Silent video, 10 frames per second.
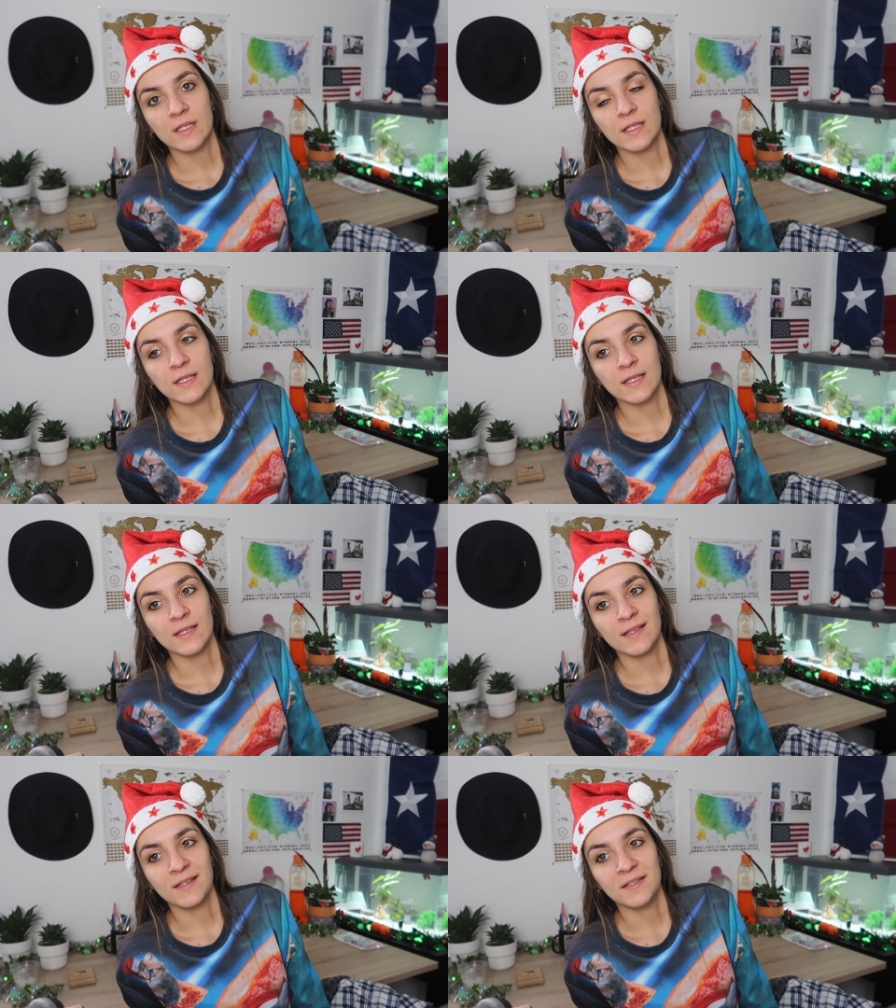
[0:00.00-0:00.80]

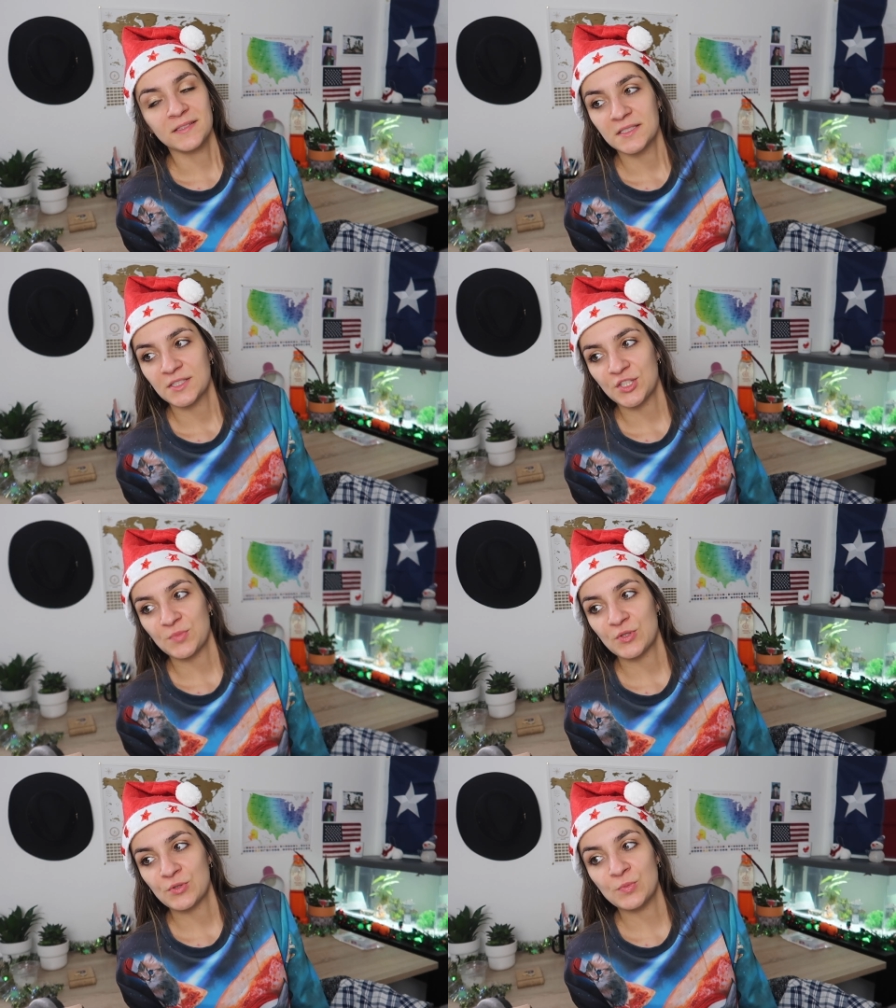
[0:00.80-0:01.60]
he
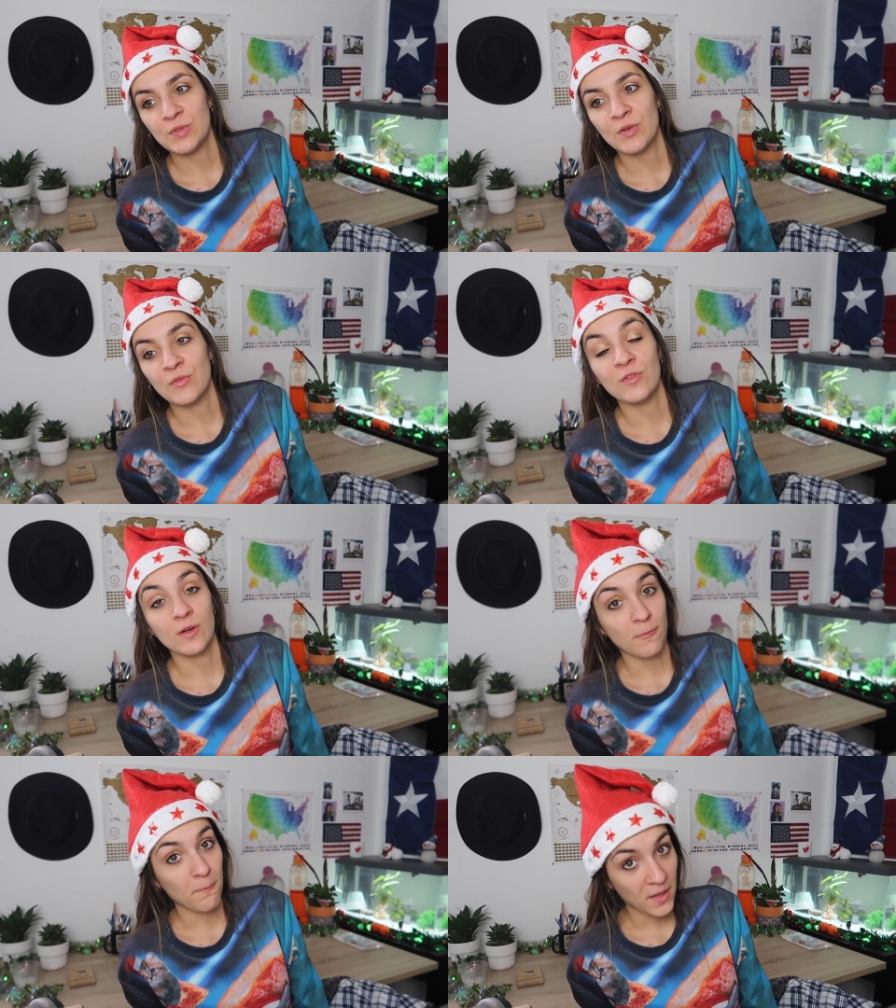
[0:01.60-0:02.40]
seems to be a
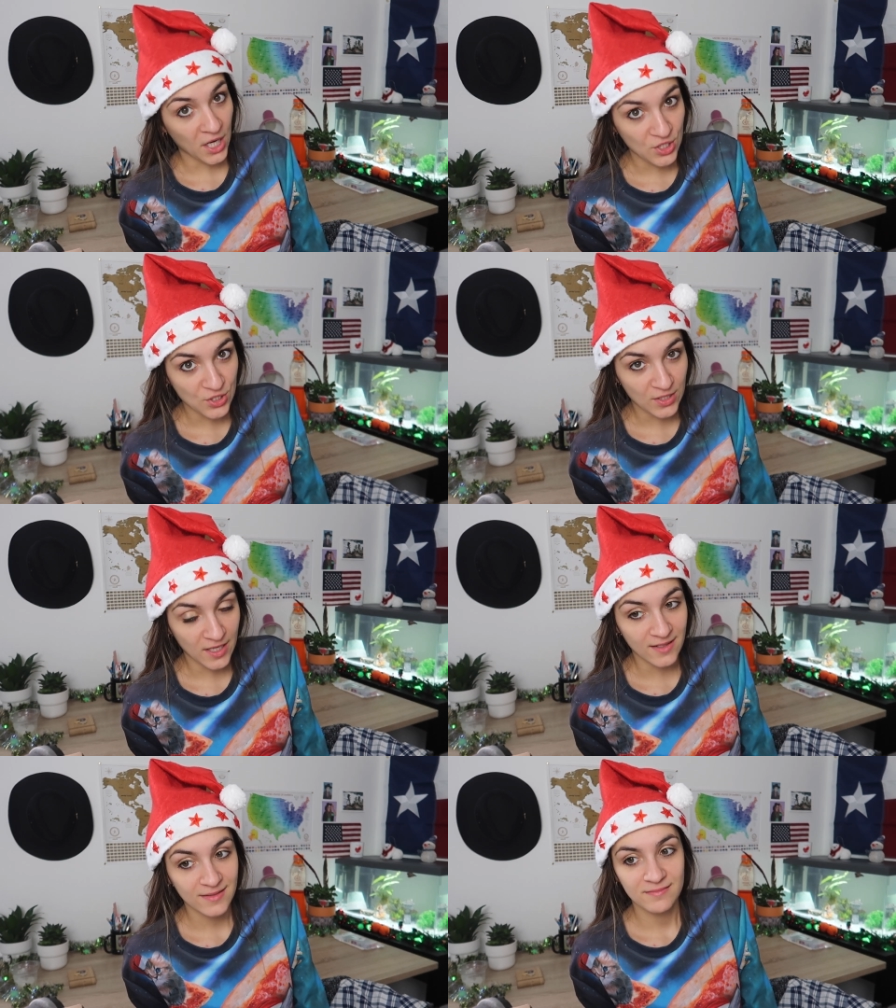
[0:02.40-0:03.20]
very
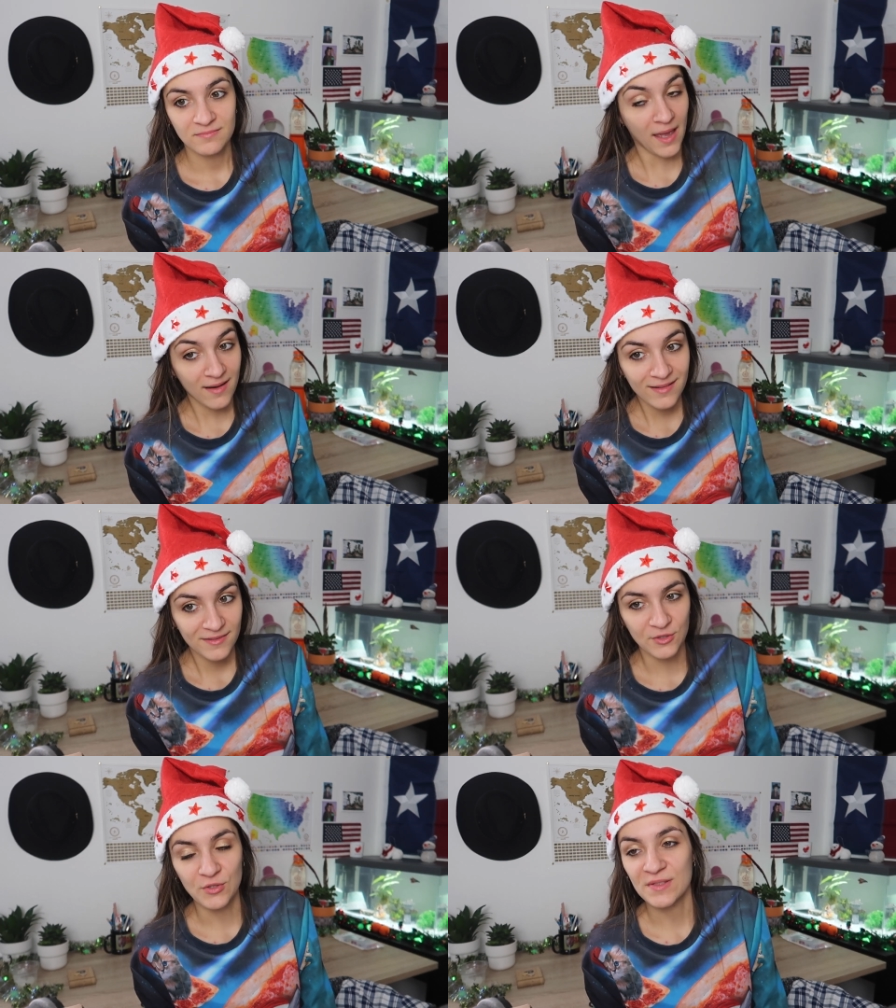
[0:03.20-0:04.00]
passionate man
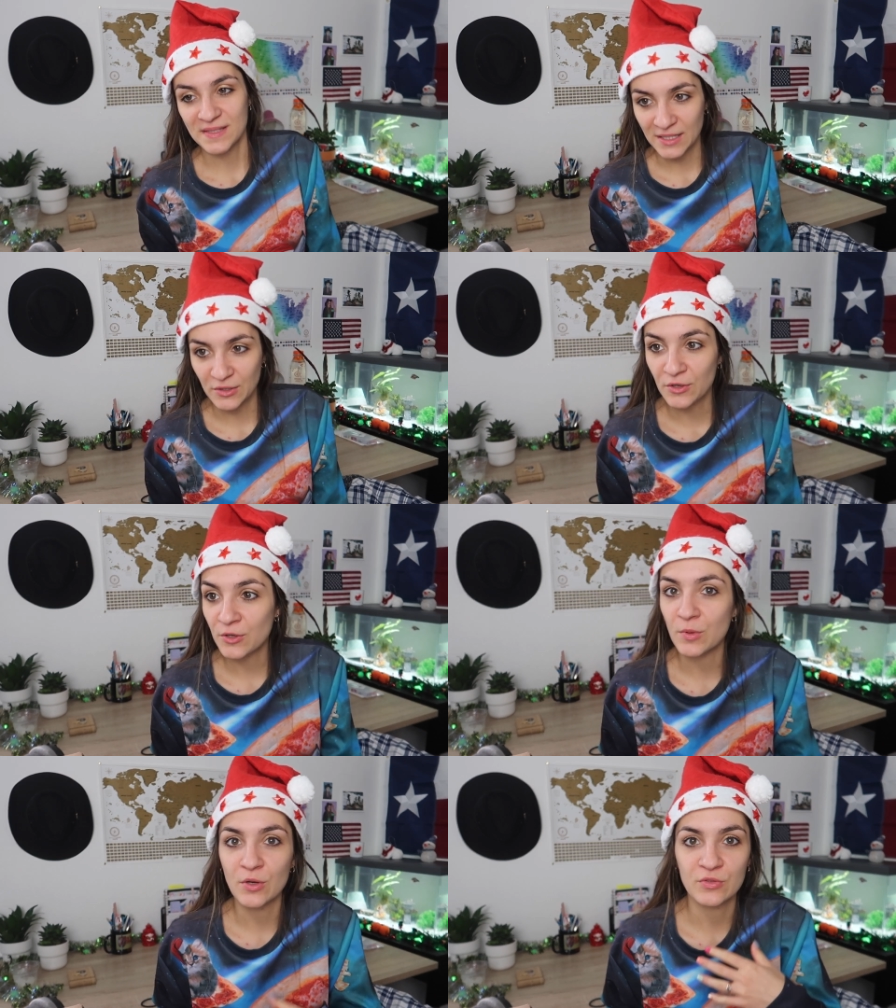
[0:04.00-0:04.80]
you know
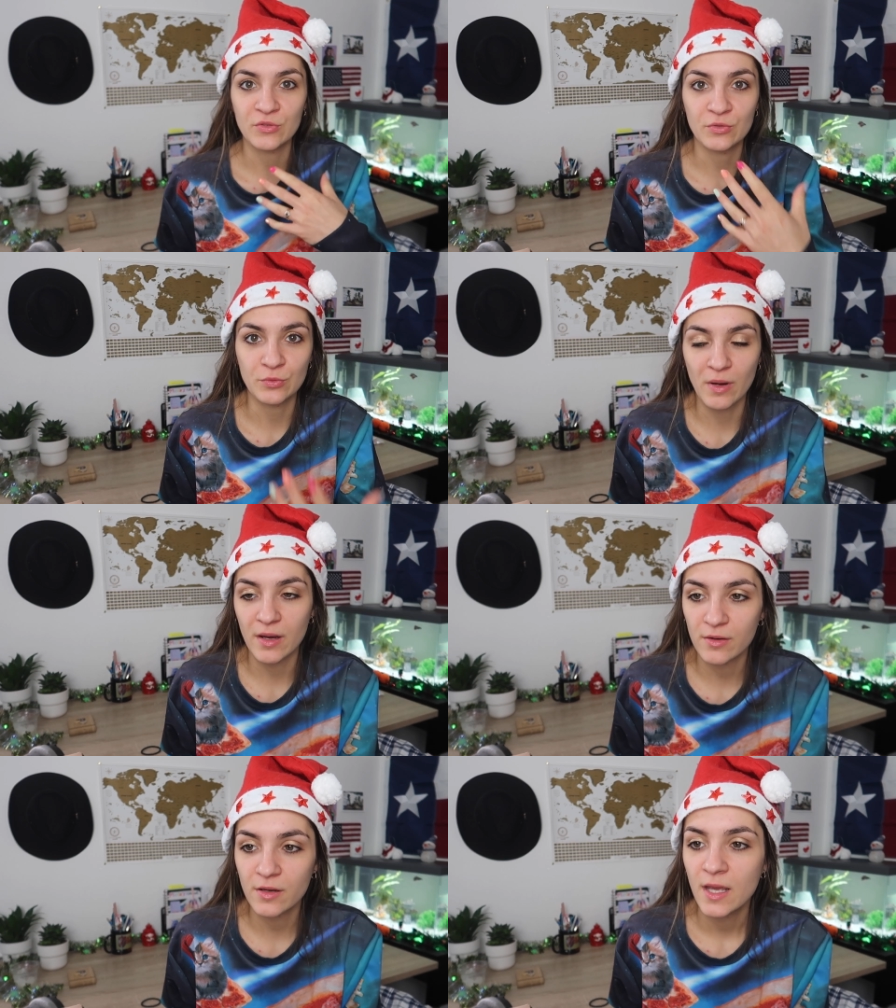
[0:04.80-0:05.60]
singer but also
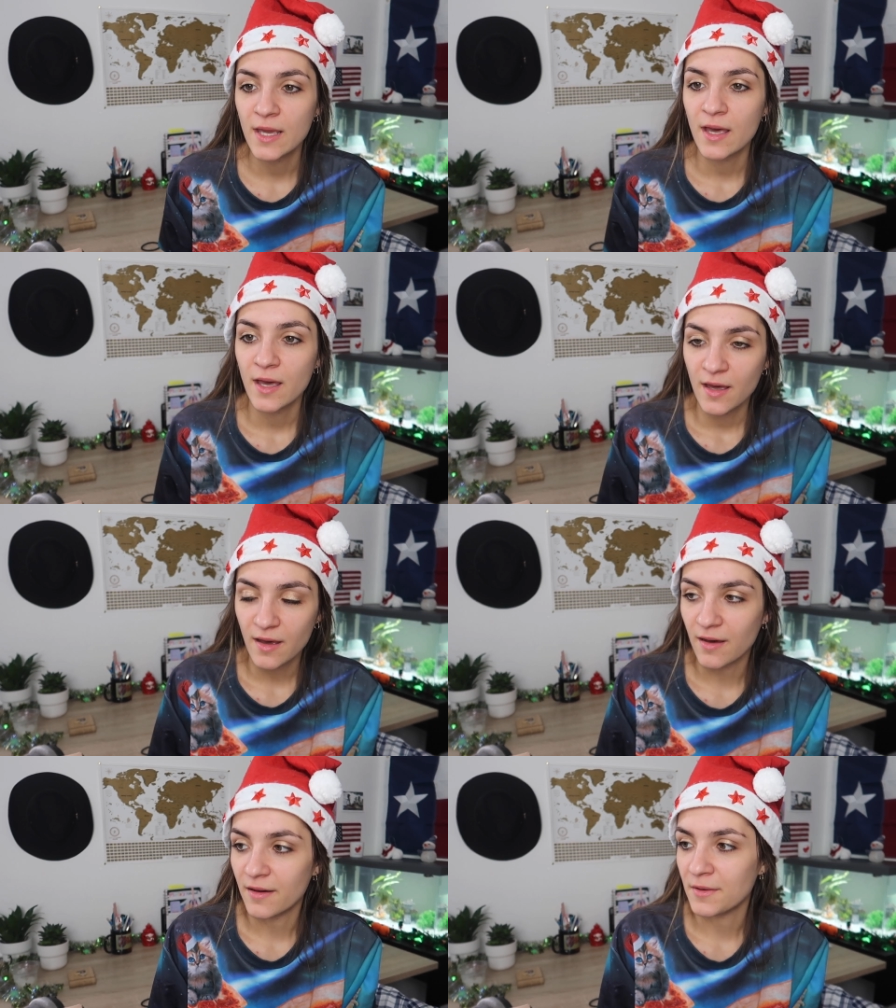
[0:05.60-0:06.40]
songwriter
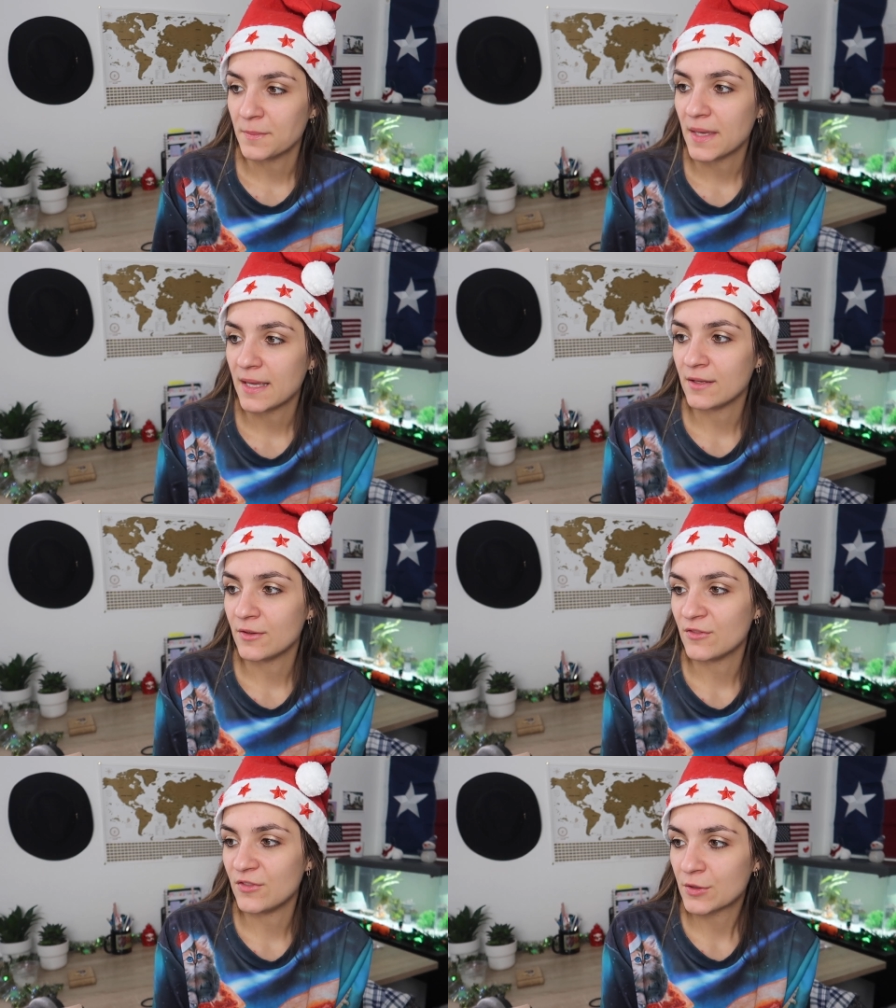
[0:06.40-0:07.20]
um, and
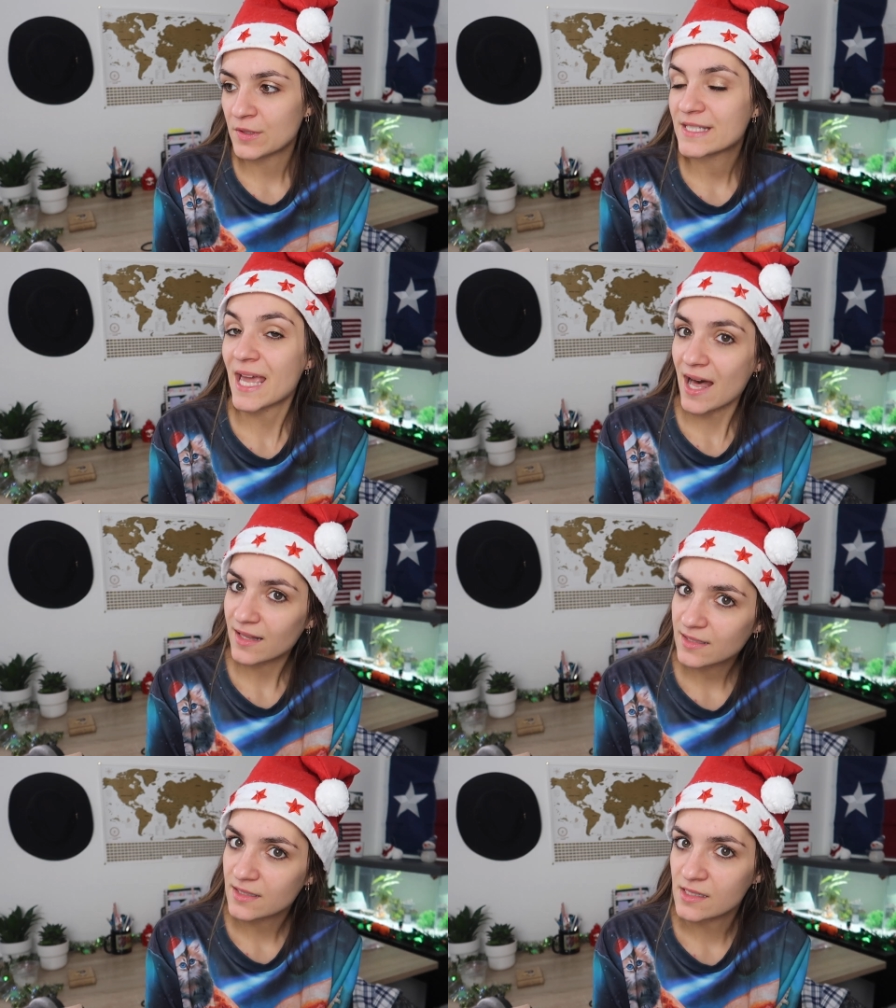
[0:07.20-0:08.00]
uh, very
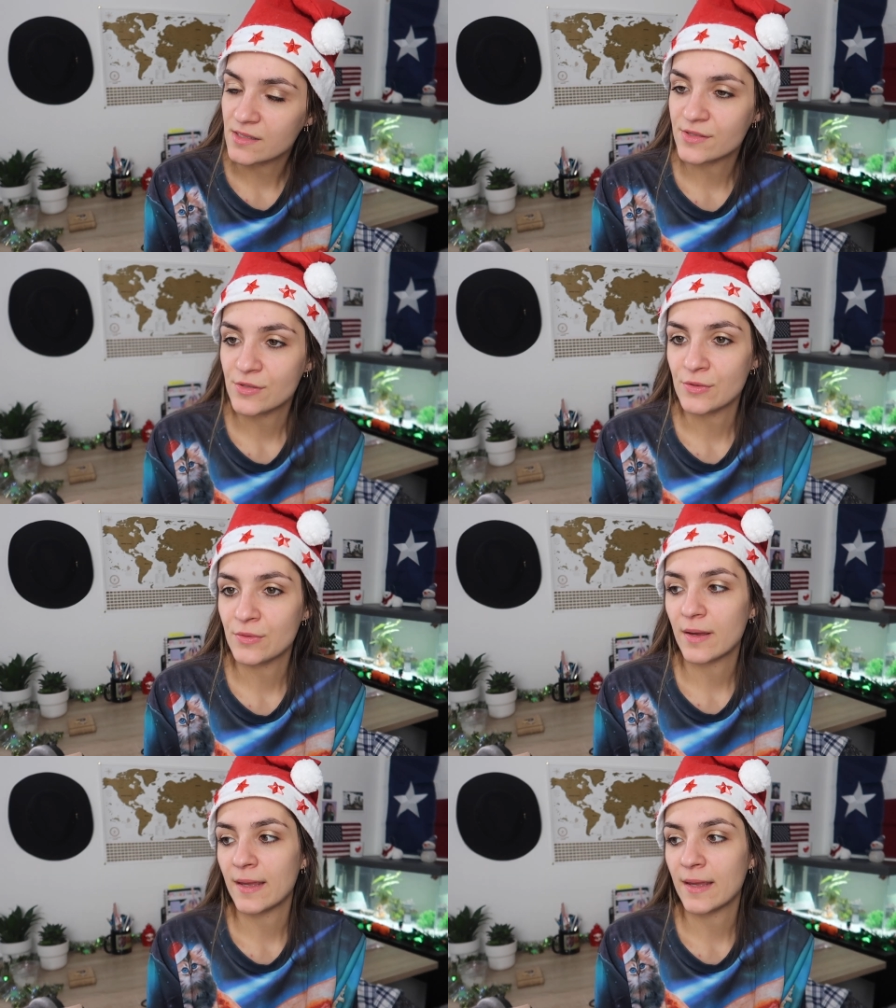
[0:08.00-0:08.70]
talented too.